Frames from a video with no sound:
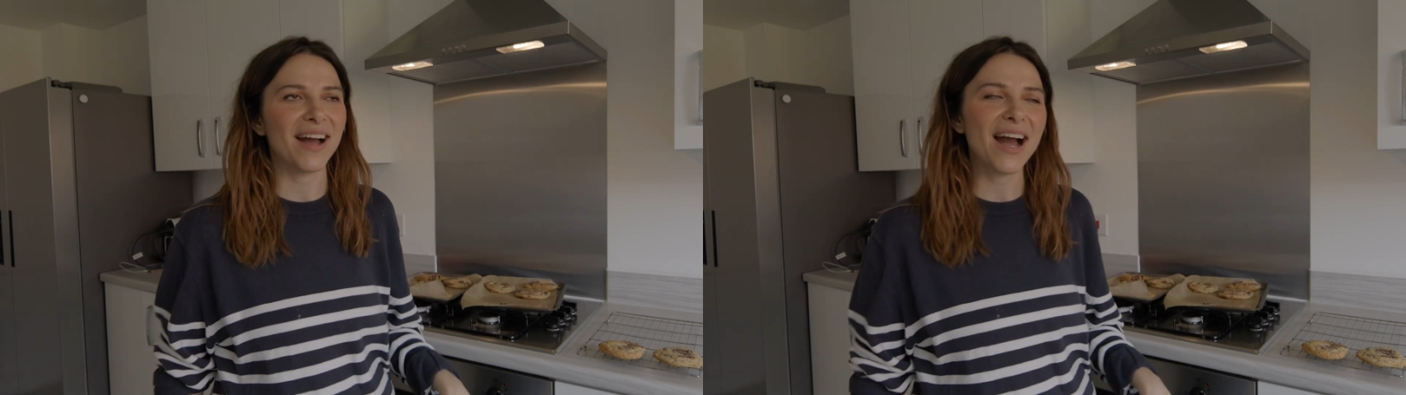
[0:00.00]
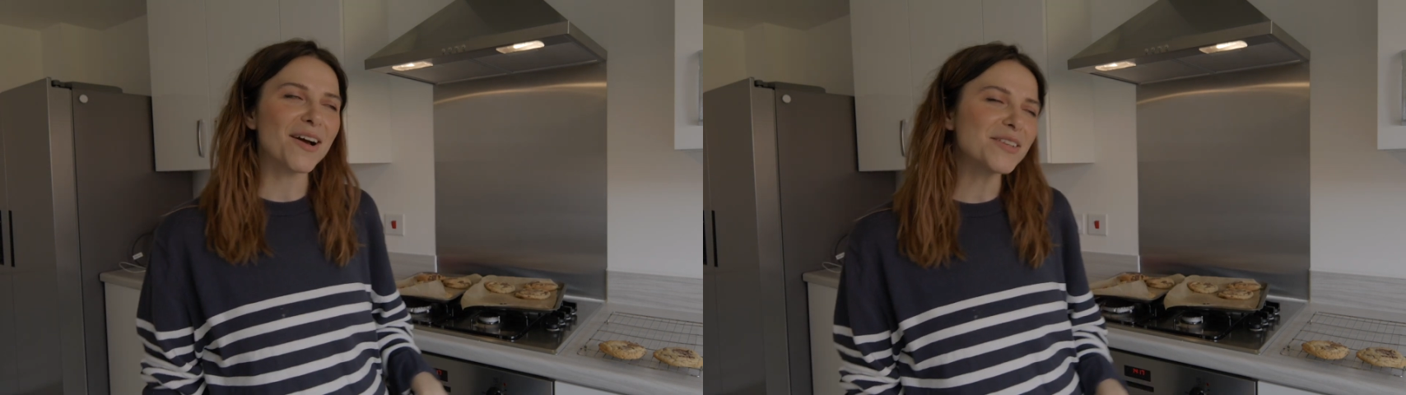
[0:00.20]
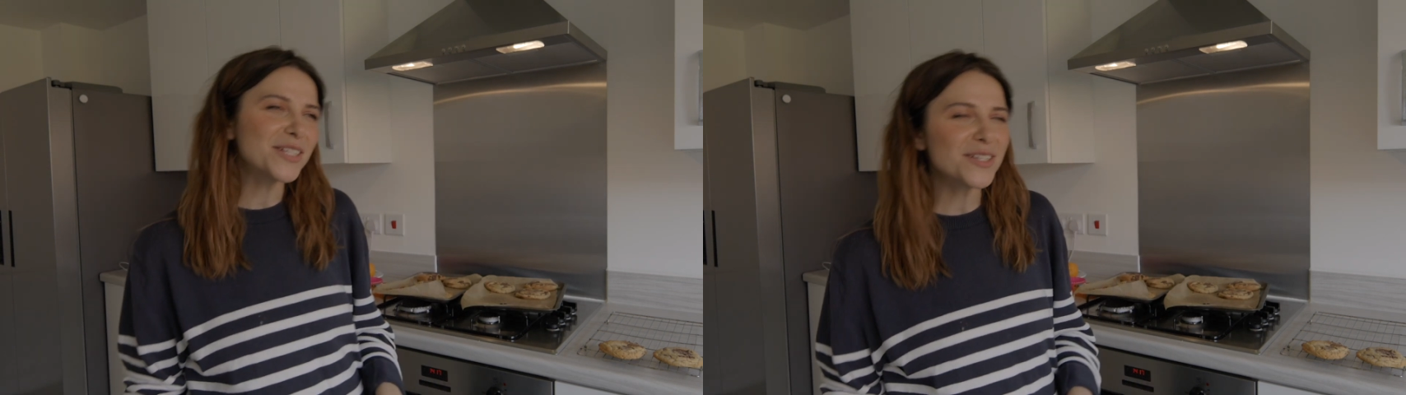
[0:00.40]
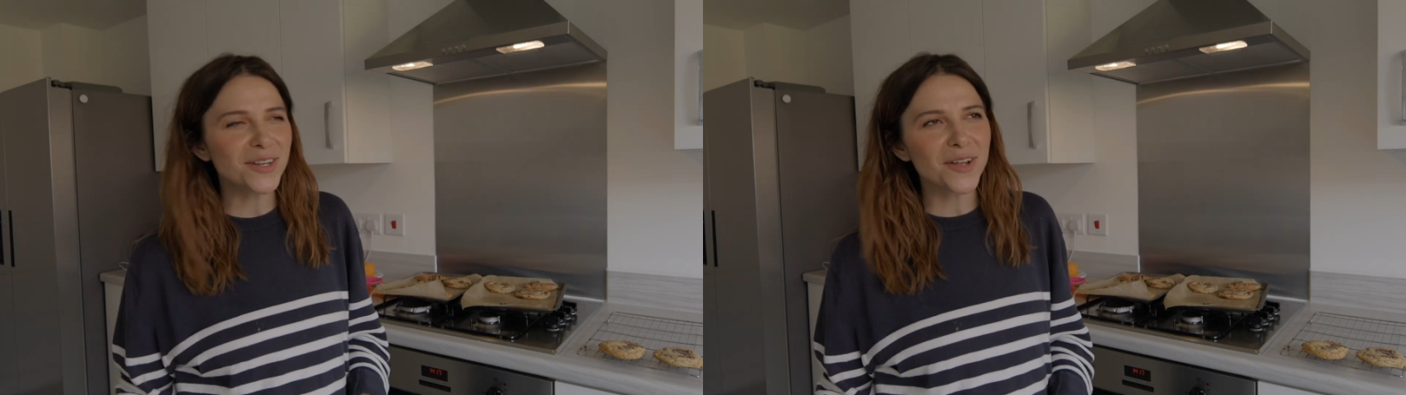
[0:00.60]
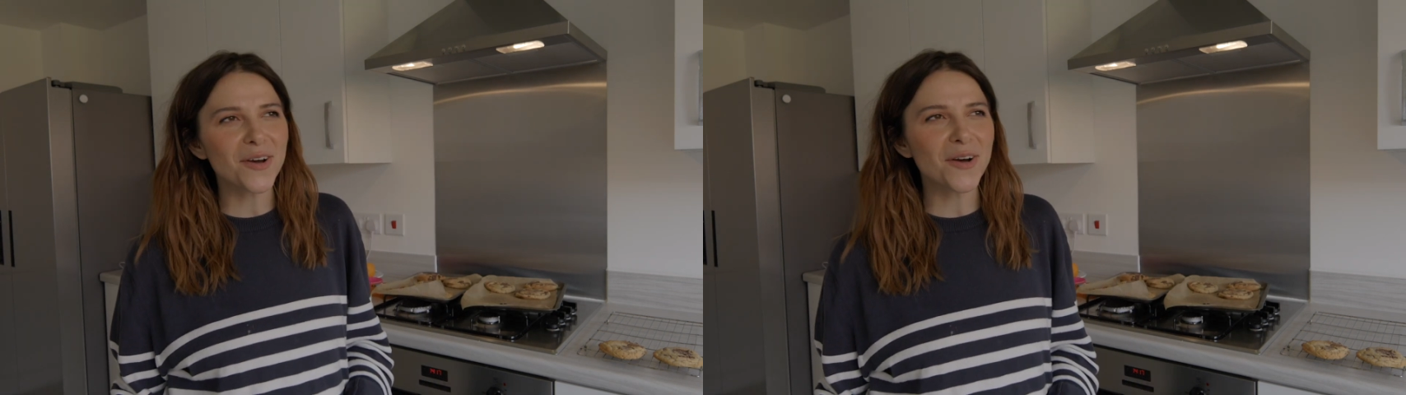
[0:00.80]
how did you
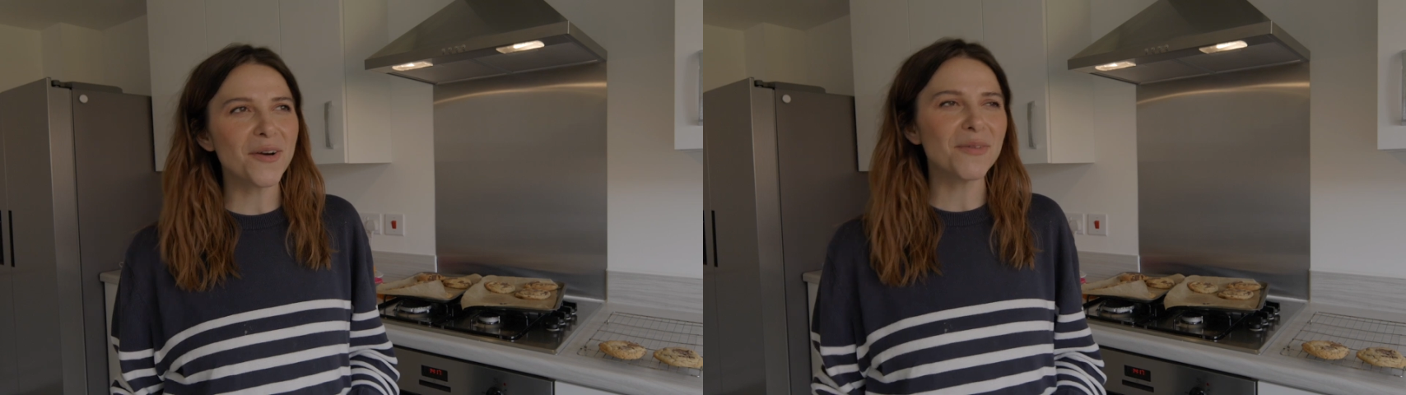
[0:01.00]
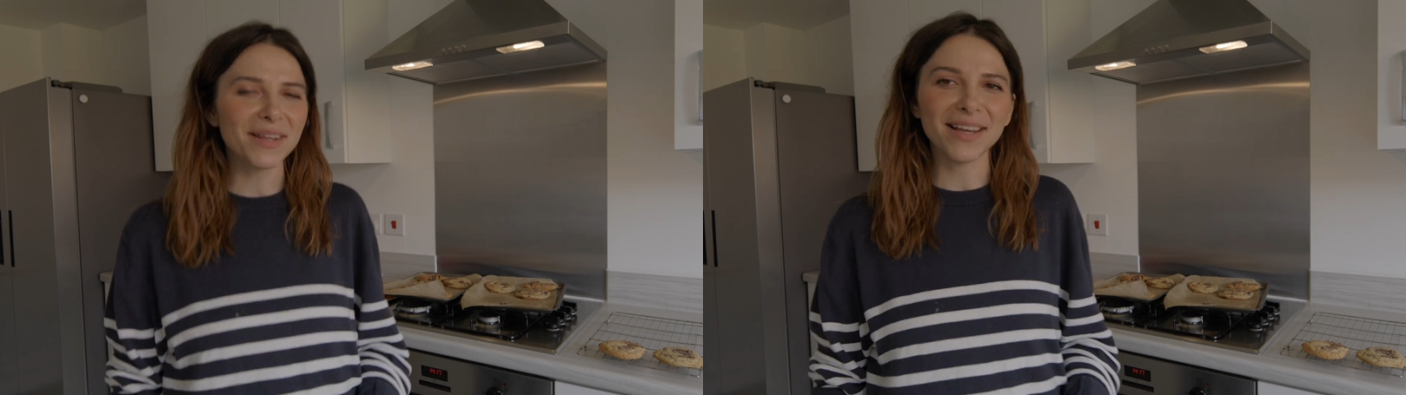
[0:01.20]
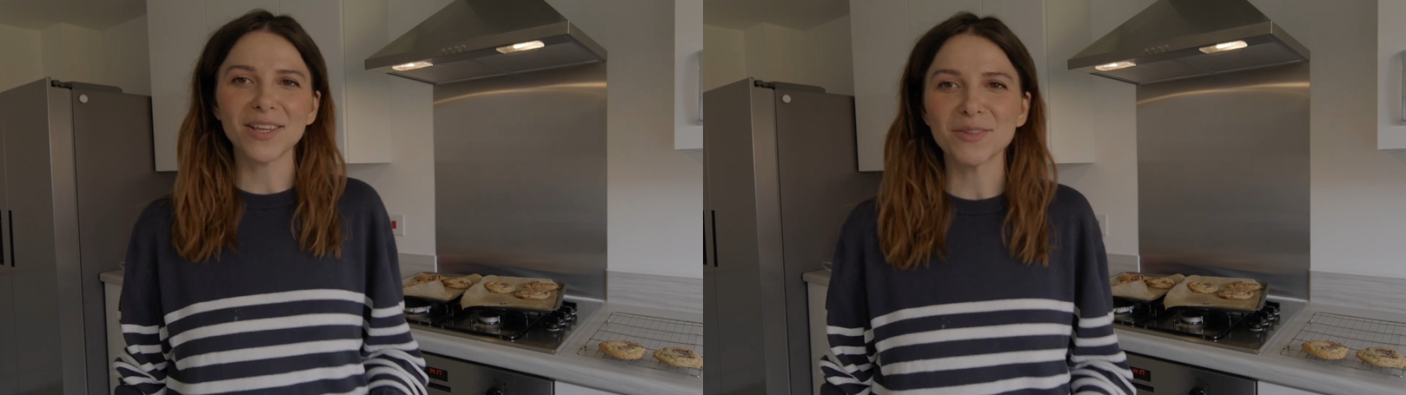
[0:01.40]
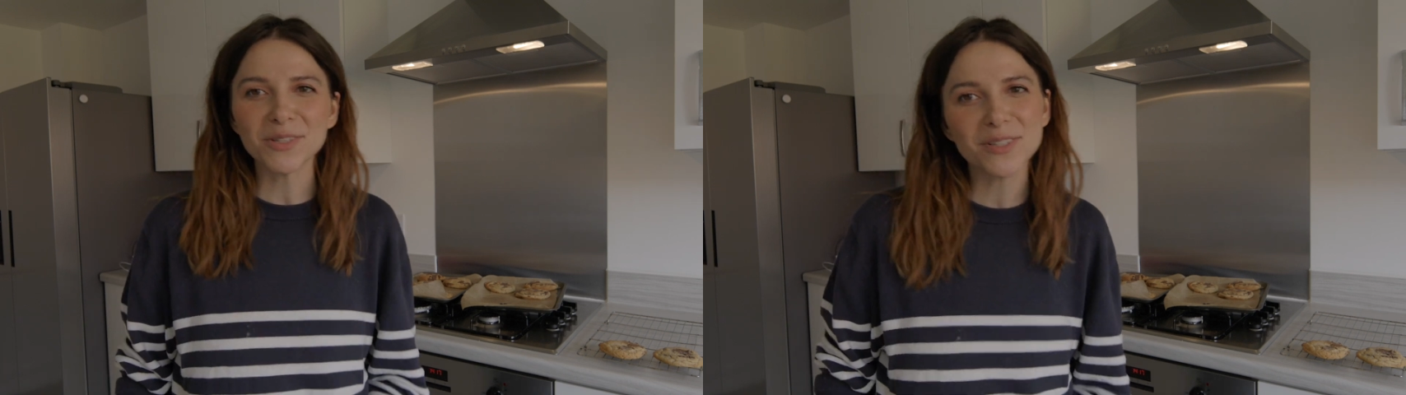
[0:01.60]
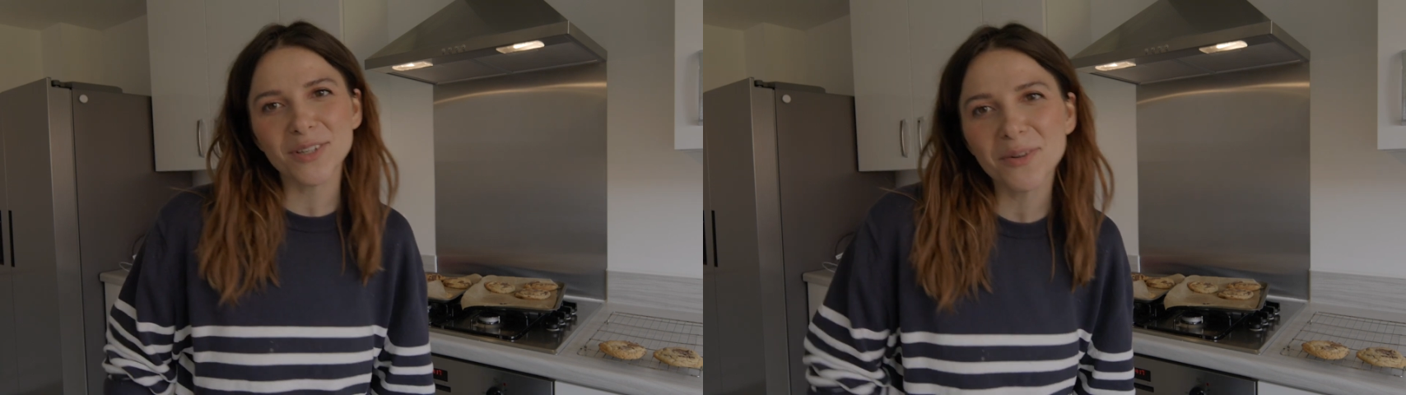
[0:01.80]
know, like you were
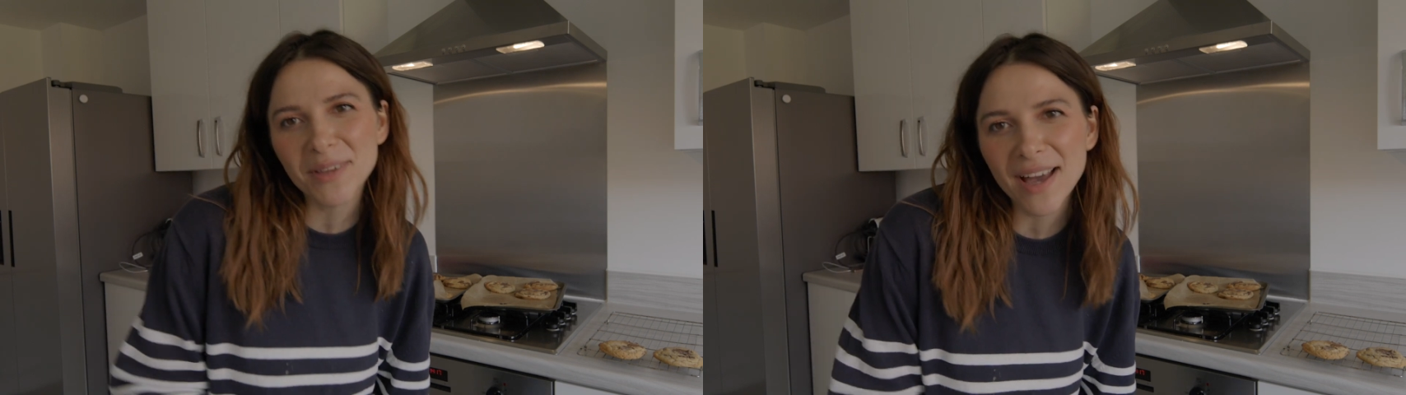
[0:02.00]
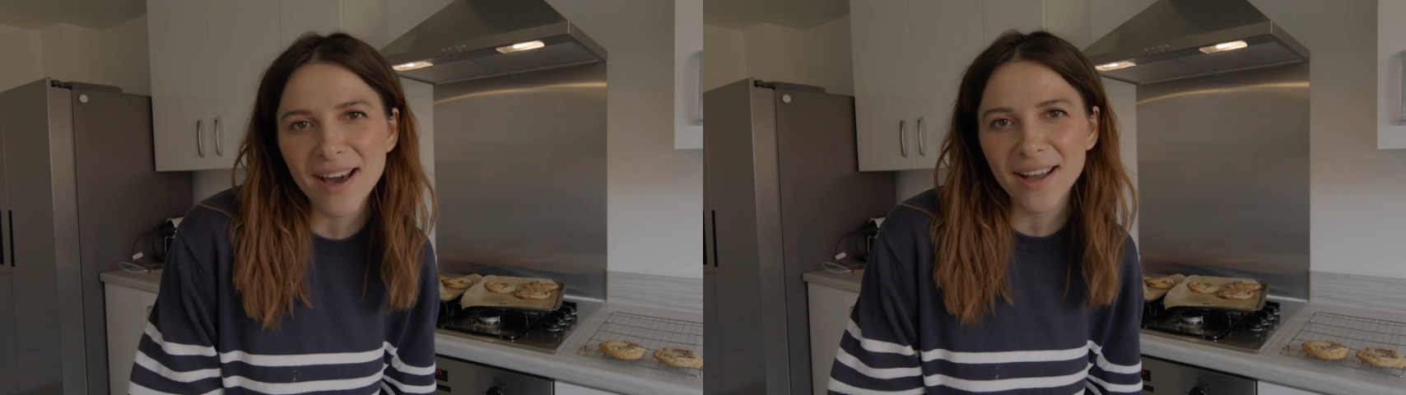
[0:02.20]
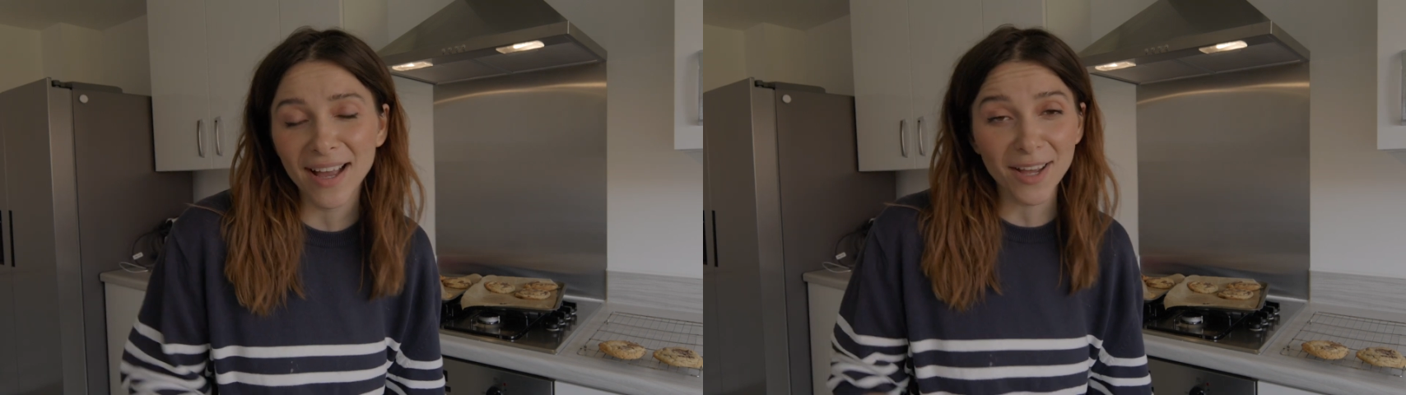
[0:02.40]
so young?